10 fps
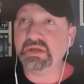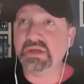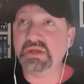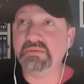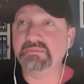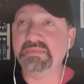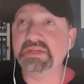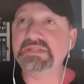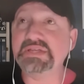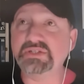
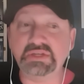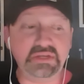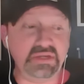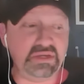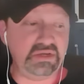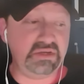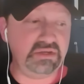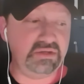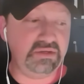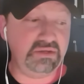It's actually
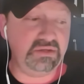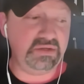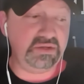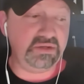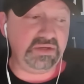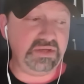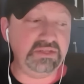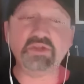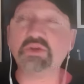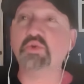
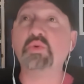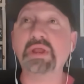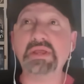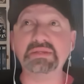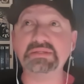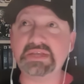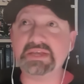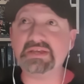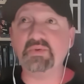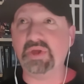it's a great
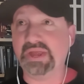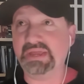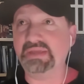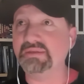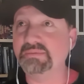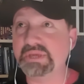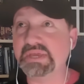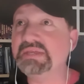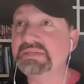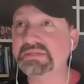segue,
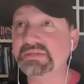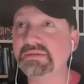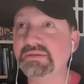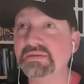Pete,